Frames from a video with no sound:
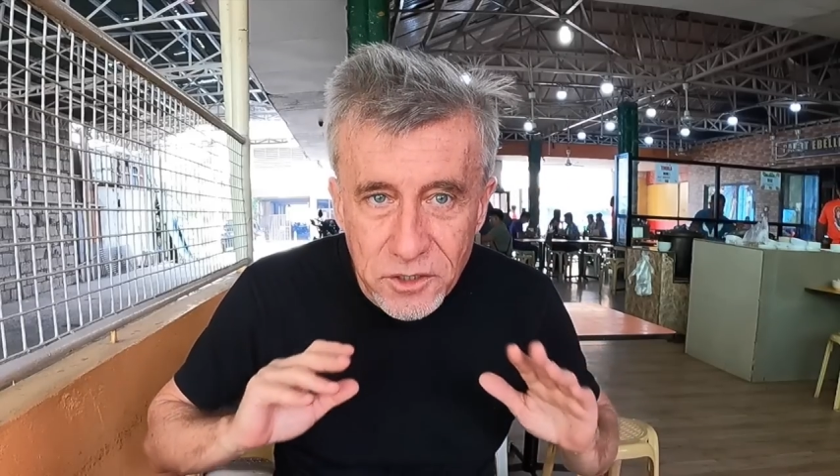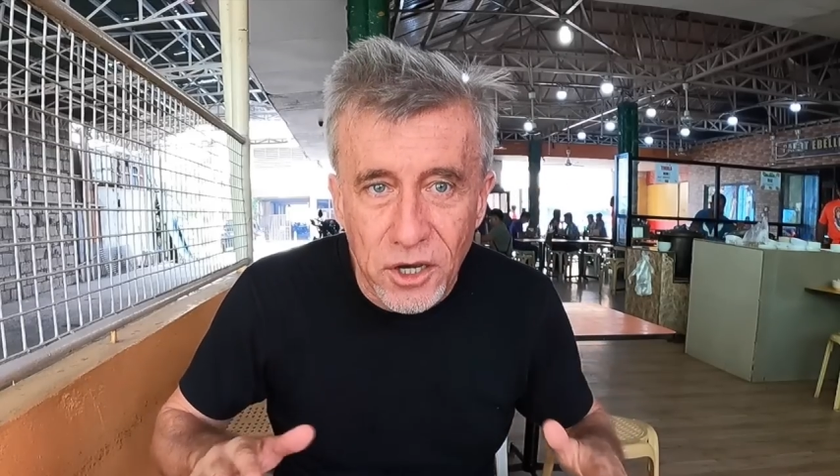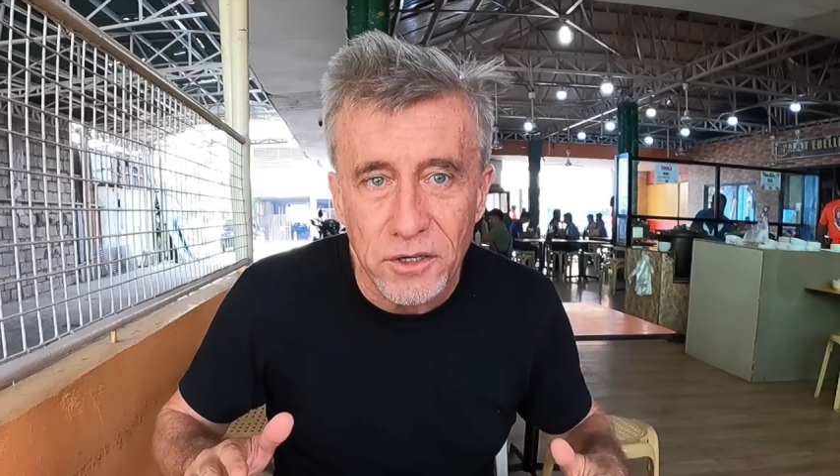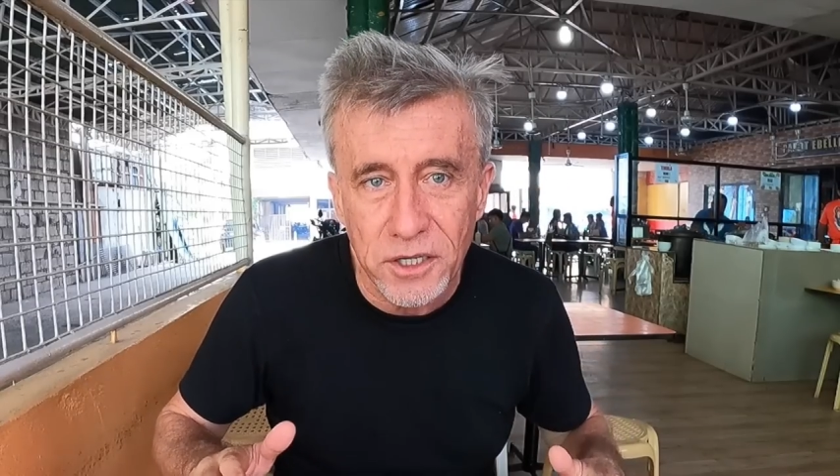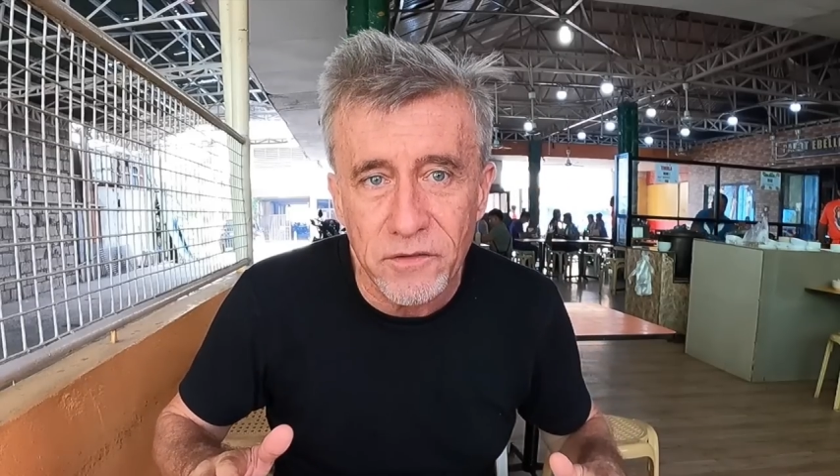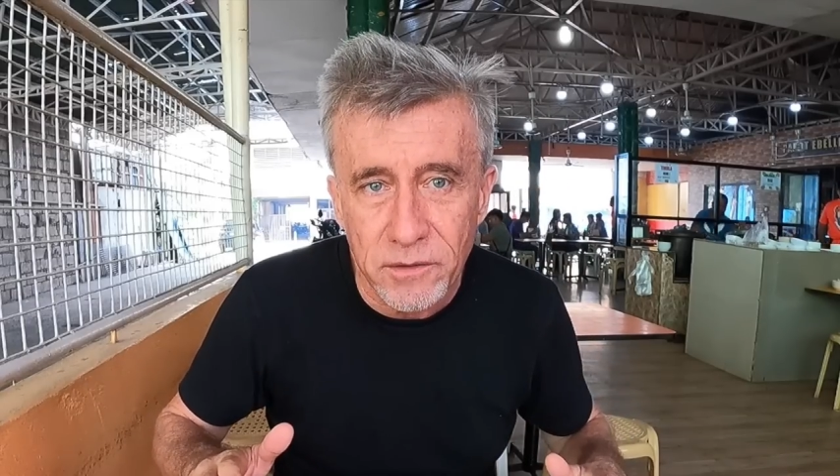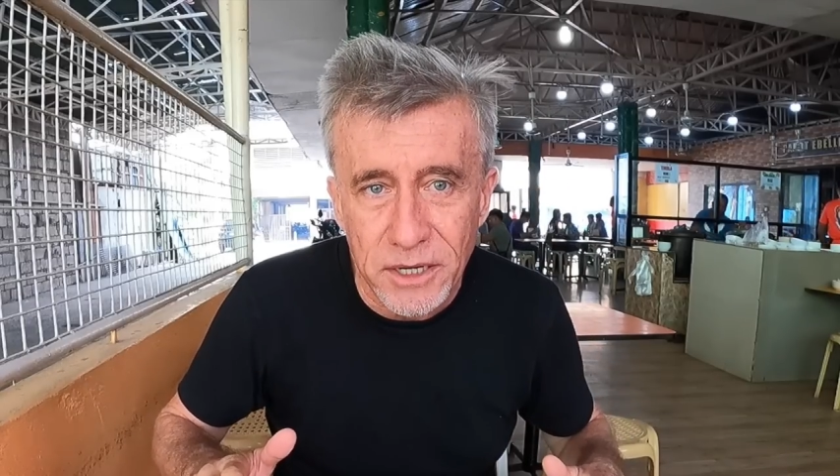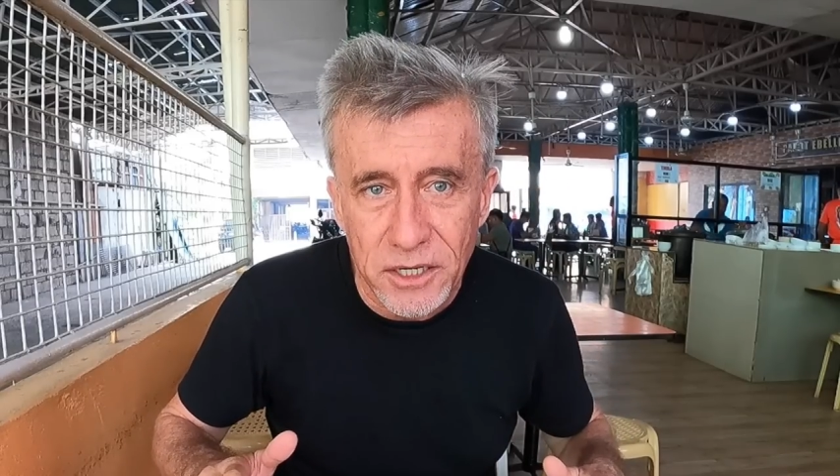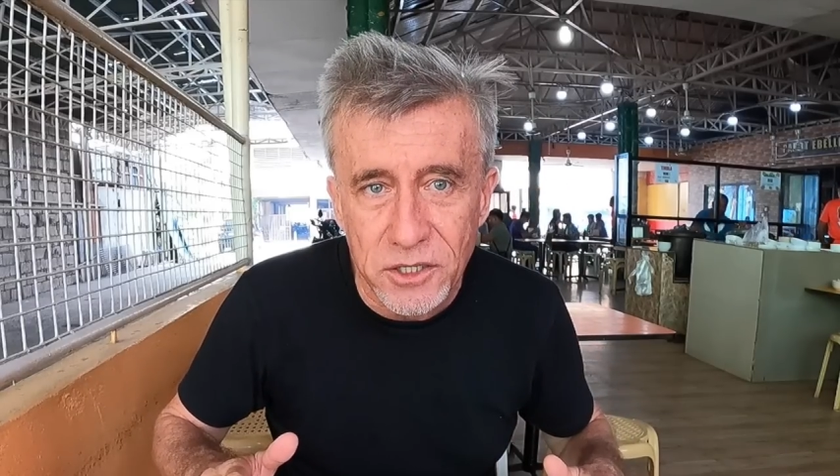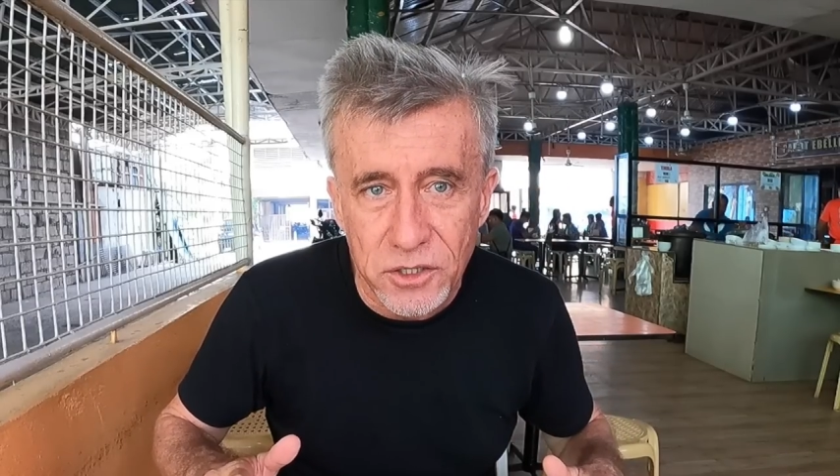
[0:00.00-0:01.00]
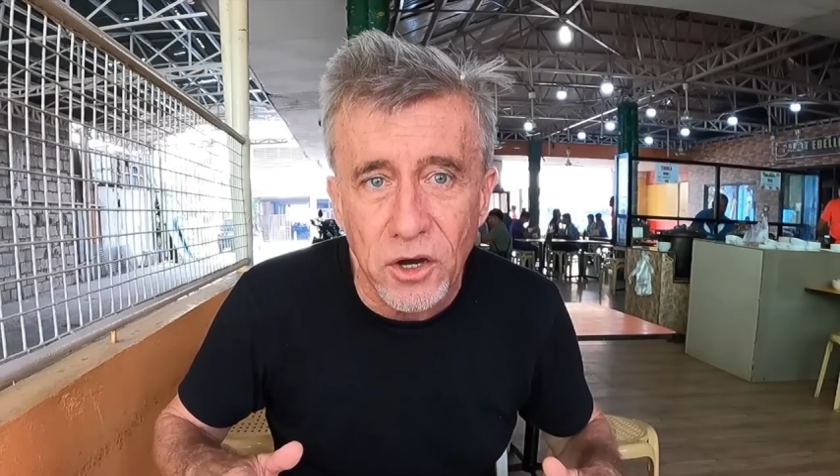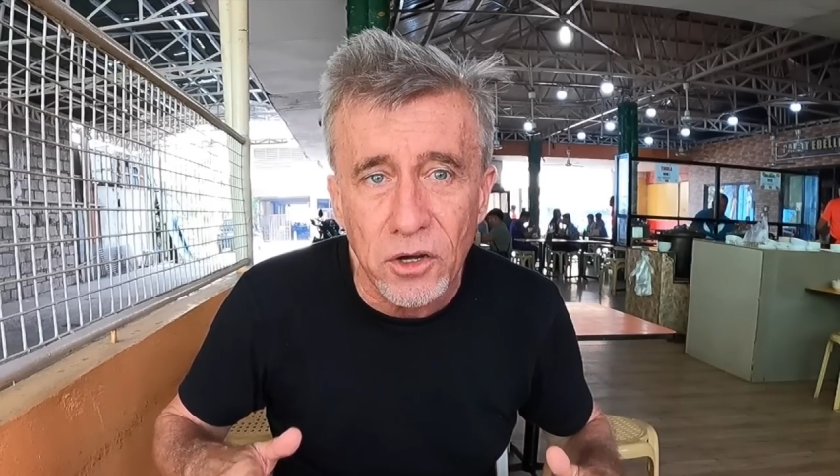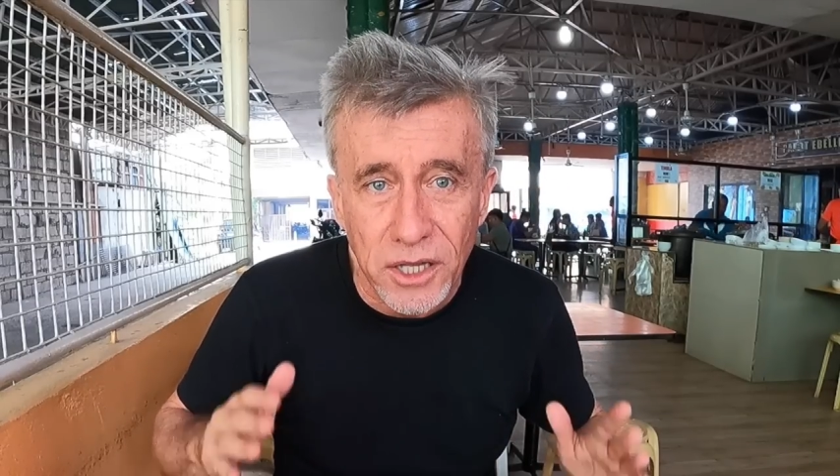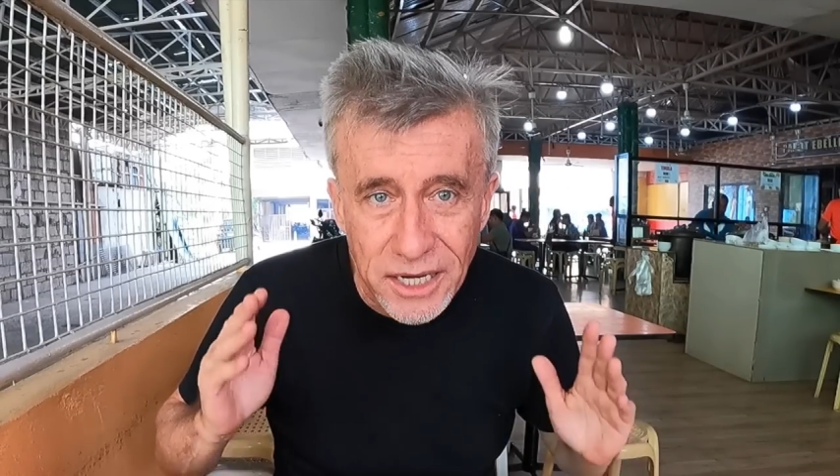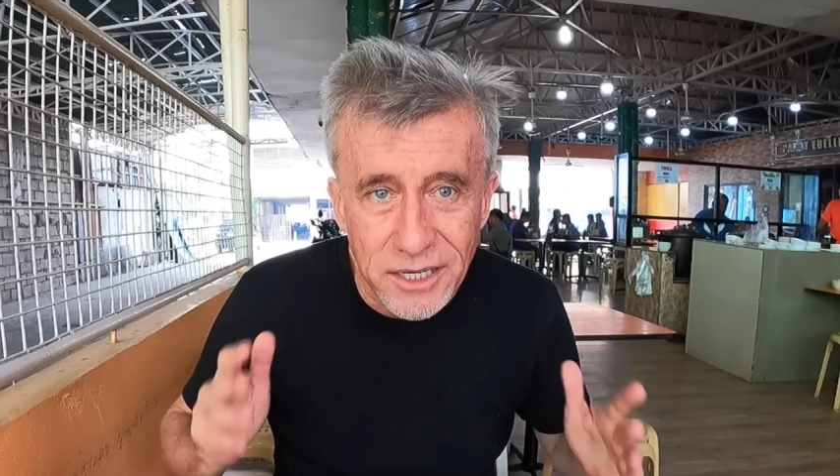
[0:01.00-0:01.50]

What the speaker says: Don't give him any tinola.